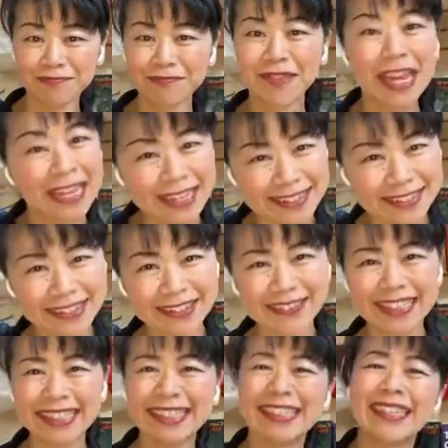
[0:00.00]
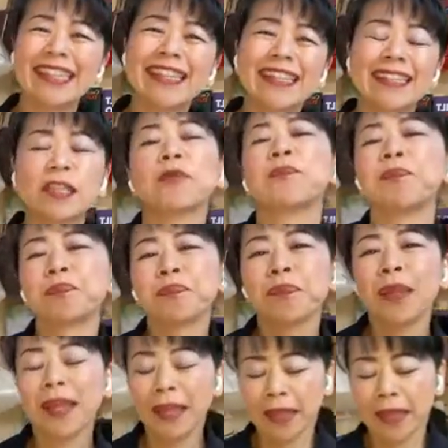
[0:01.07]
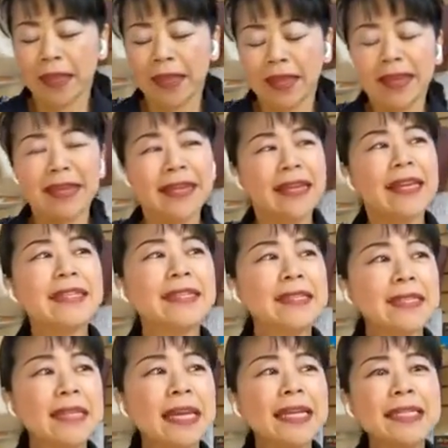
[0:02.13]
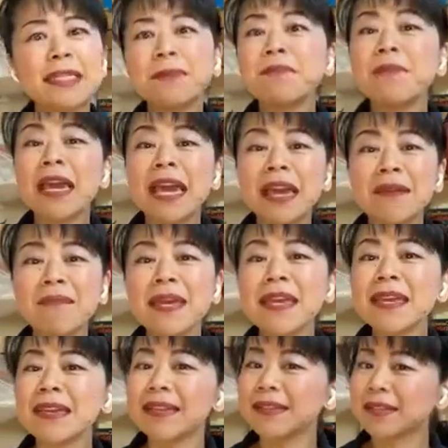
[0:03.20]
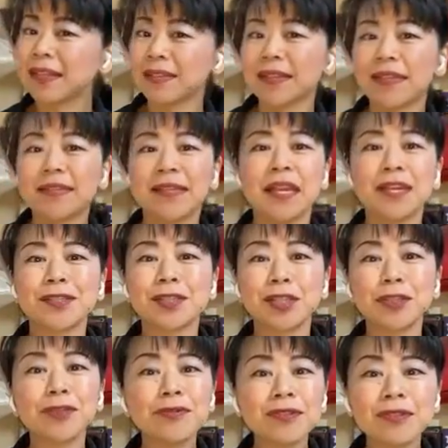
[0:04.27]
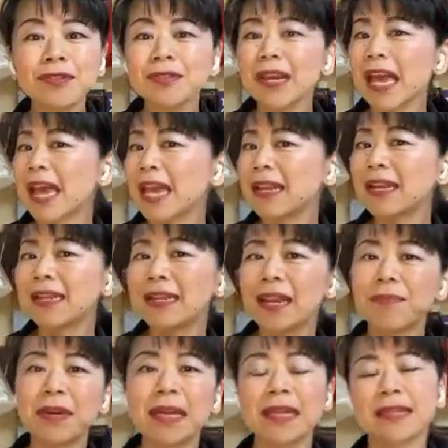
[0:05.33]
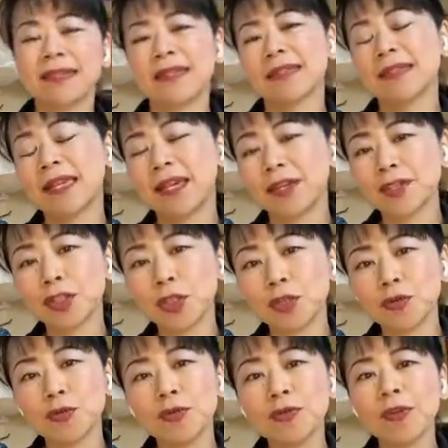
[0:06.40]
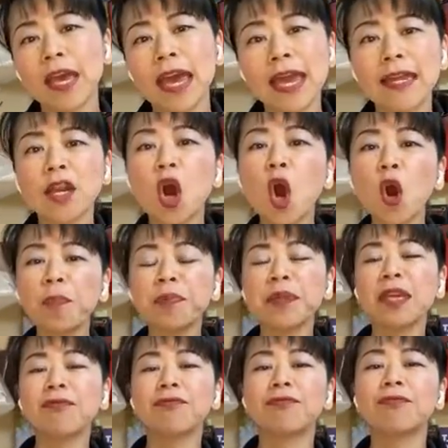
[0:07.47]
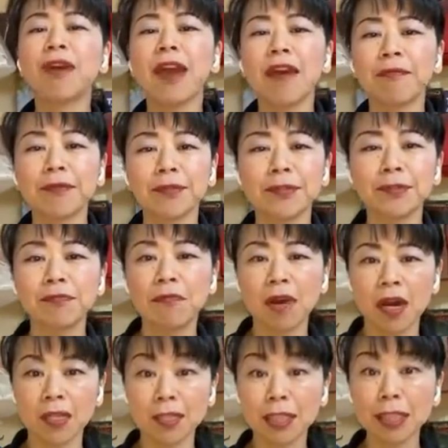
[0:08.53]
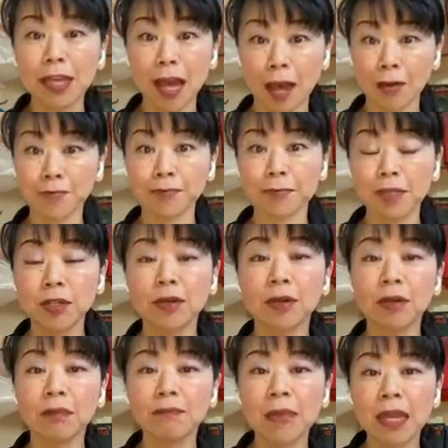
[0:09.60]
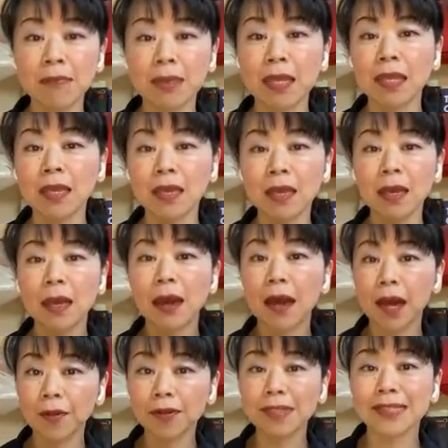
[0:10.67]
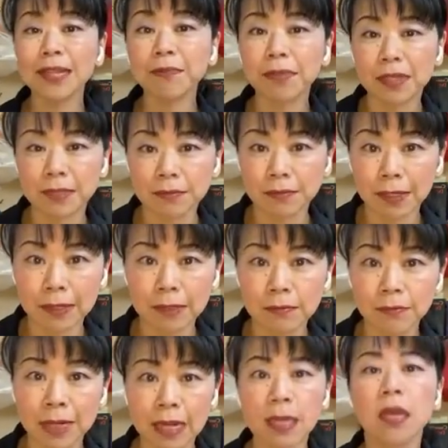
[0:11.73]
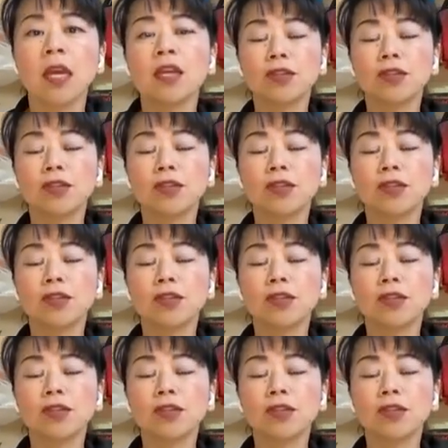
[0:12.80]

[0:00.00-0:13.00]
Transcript: Thank you so much. So it's maybe Tessa's here too, and then Yamage-san's here too, and hopefully whoever's watching, maybe I'm gonna save this one, right?